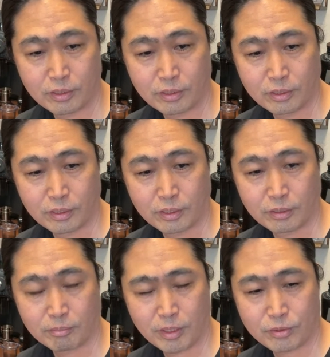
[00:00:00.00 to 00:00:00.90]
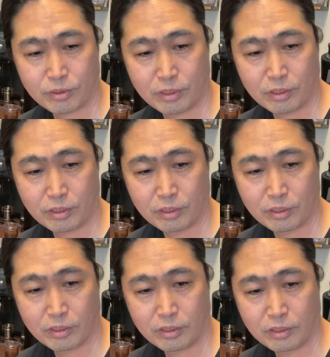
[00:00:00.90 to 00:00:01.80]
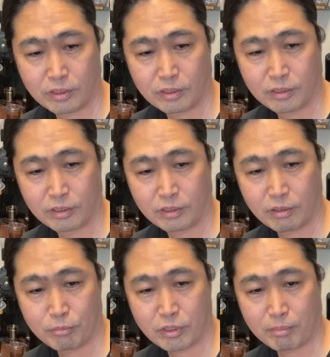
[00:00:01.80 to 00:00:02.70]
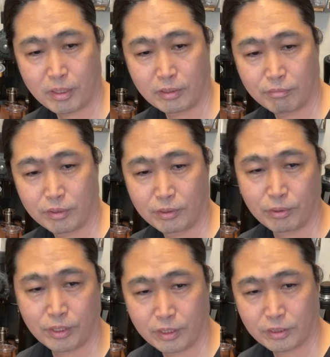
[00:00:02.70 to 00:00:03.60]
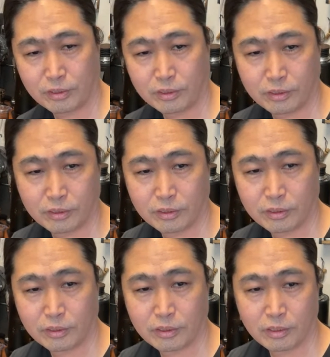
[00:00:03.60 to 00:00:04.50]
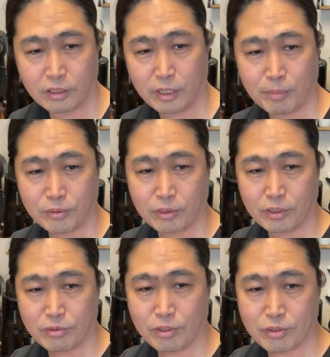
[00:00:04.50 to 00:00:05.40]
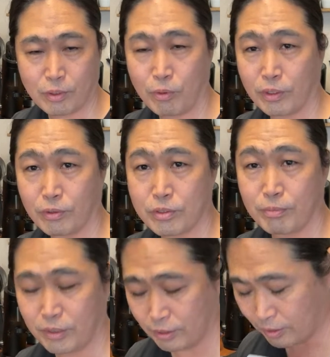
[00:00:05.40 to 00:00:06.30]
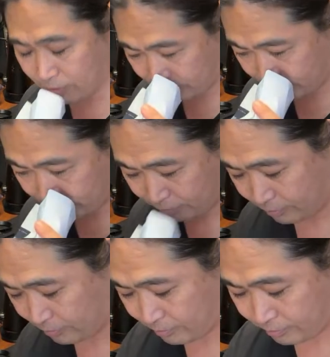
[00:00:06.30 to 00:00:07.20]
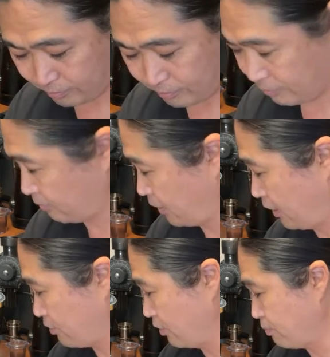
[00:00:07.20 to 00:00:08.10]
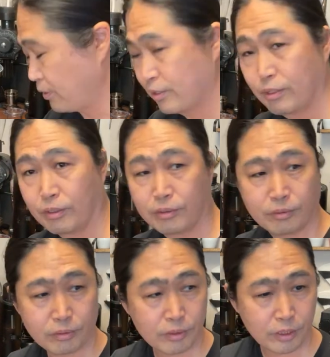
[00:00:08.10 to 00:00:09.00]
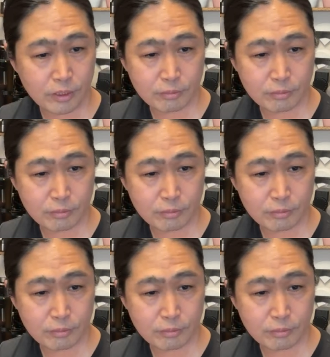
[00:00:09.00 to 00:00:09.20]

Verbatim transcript: Yeah, make sure thumbs up on the video here. I mean, so this is the one of those video. Actually, it's pretty cool, okay?